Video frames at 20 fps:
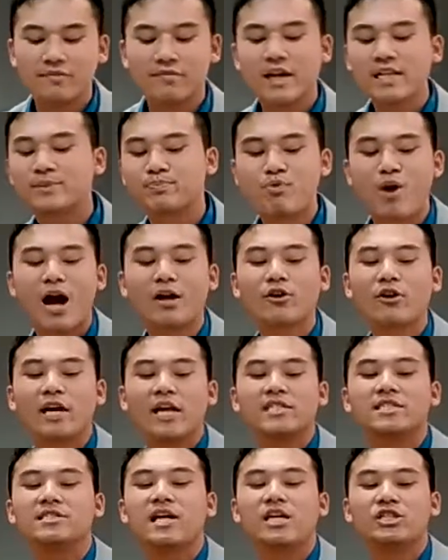This brother,
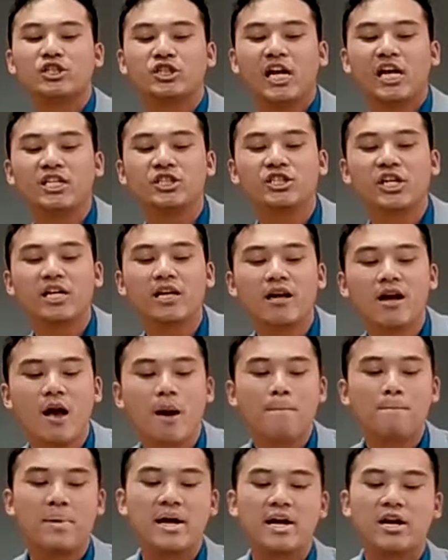he's not changing
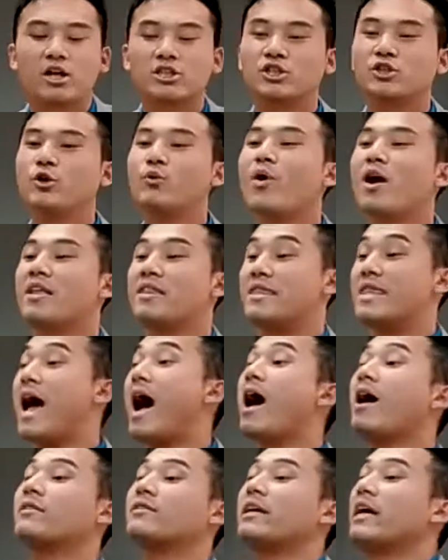because you are
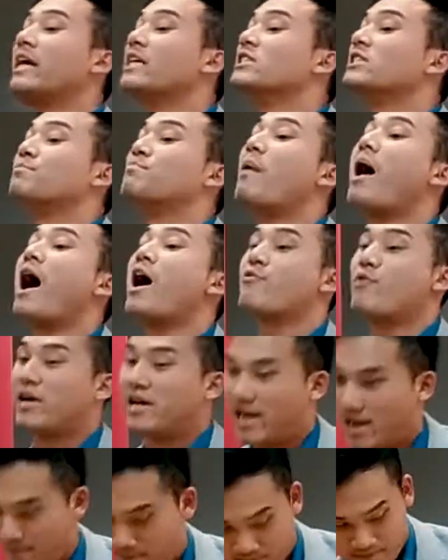not inspiring
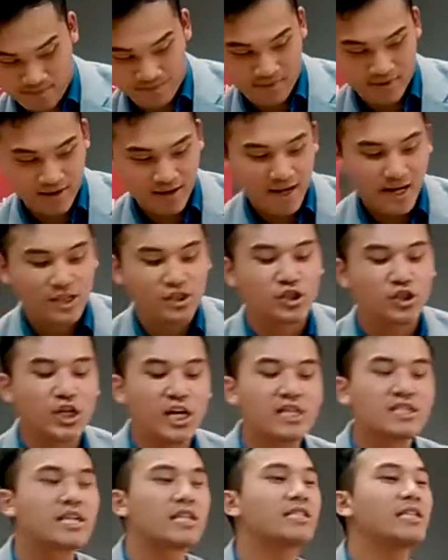him."
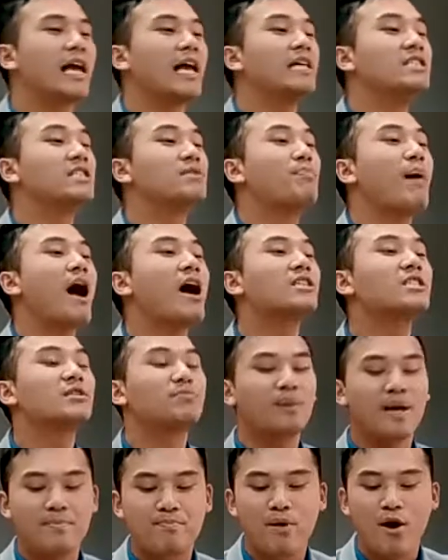Jesus inspires
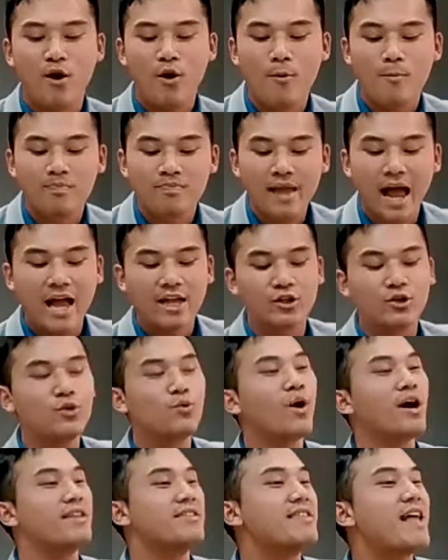people and
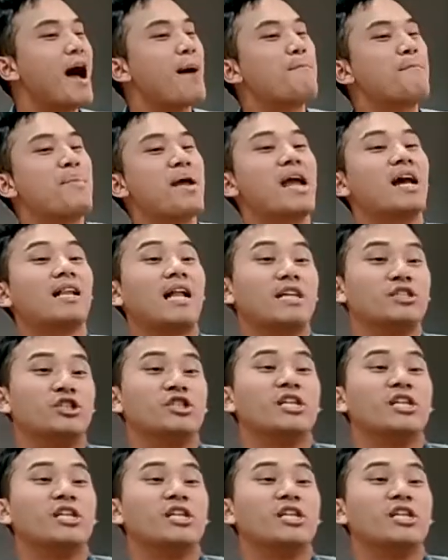you are not being like